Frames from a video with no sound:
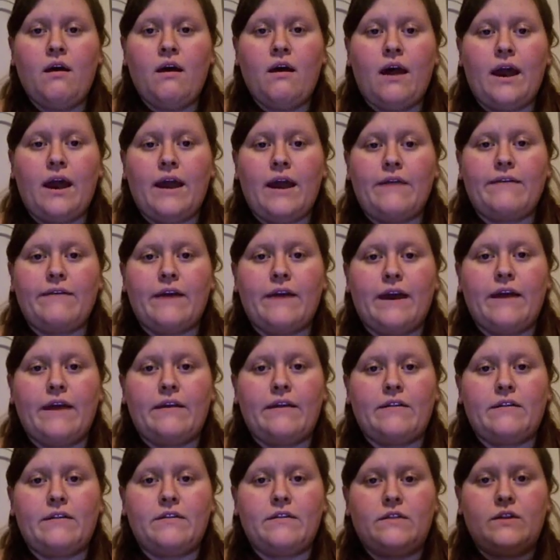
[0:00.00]
And
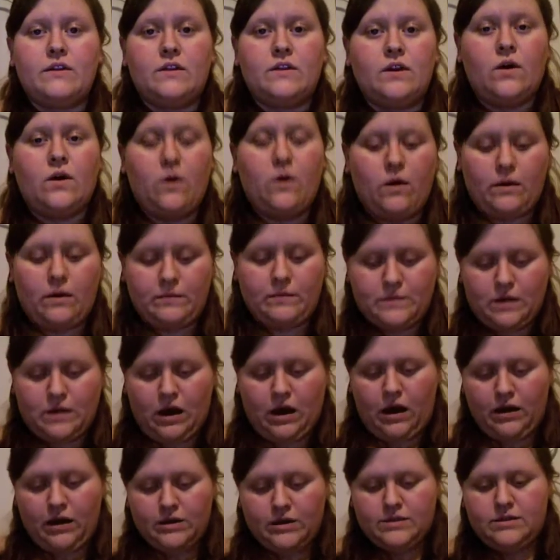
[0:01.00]
then the toe-up
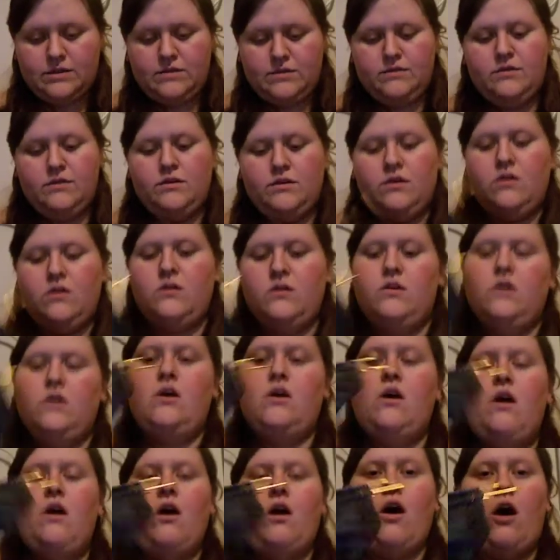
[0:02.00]
socks
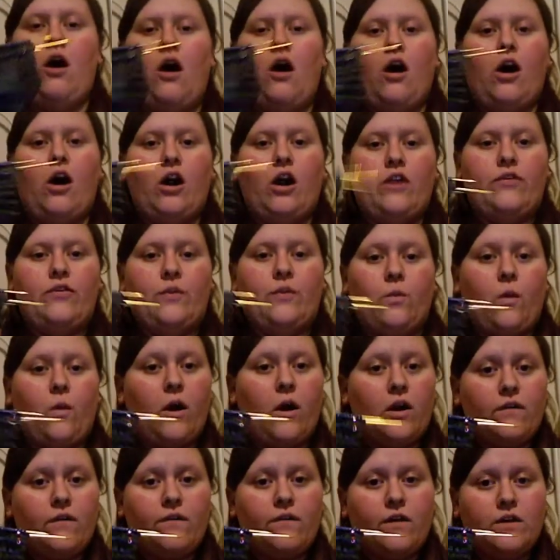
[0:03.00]
are the
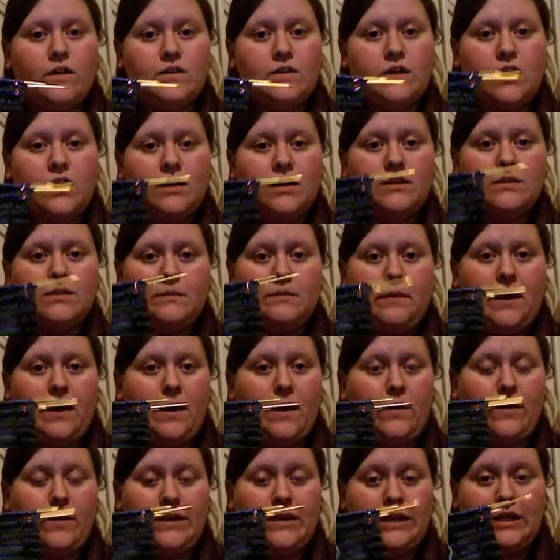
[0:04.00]
Waterfall Socks by
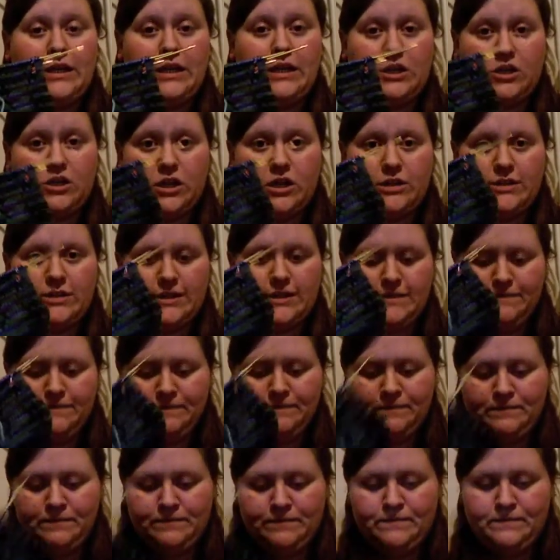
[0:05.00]
Wendy D. Johnson.
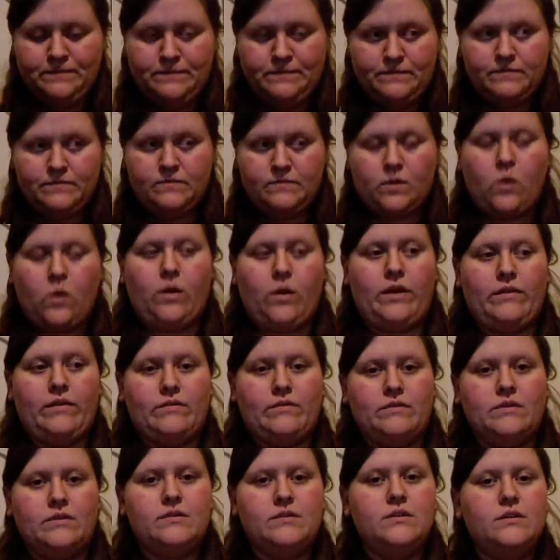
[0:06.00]
And
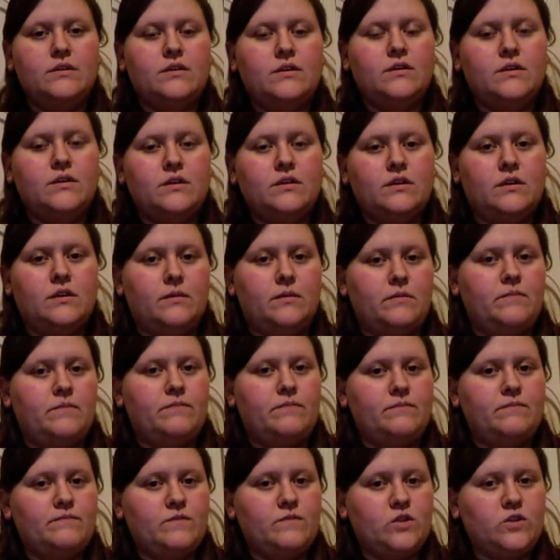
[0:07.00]
the
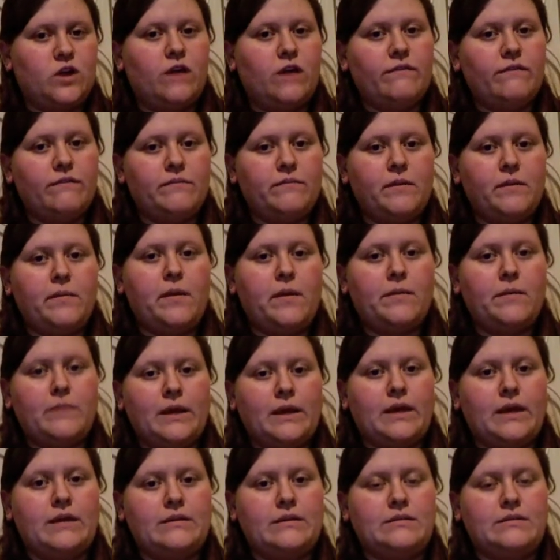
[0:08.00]
shawl from my mom
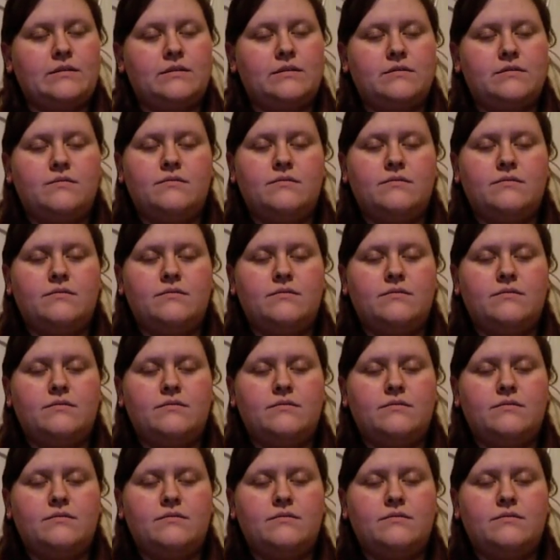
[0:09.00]
is